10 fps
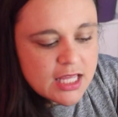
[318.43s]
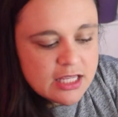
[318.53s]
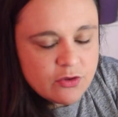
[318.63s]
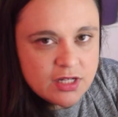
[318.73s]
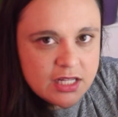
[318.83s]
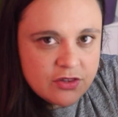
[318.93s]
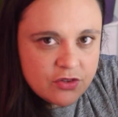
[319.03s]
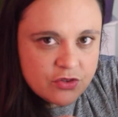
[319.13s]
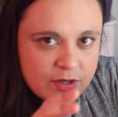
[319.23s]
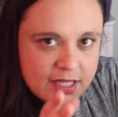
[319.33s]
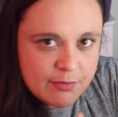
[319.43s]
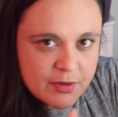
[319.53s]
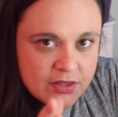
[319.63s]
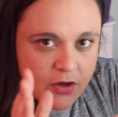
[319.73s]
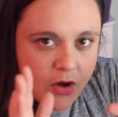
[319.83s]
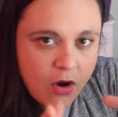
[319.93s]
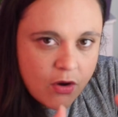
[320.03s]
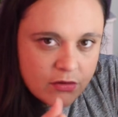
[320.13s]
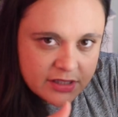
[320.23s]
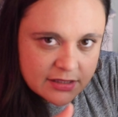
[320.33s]
you need to keep it
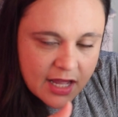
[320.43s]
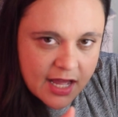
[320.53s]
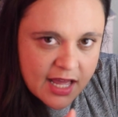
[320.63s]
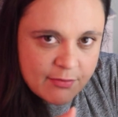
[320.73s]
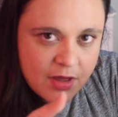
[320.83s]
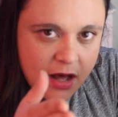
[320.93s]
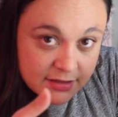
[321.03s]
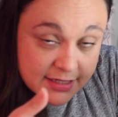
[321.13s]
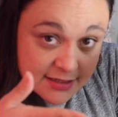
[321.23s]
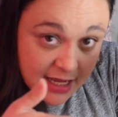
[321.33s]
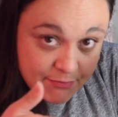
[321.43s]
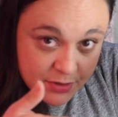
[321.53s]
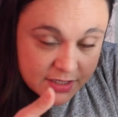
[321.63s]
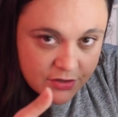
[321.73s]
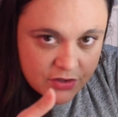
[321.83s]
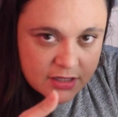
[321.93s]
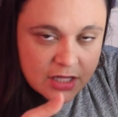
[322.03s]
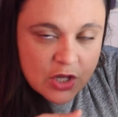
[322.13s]
all the time the same position,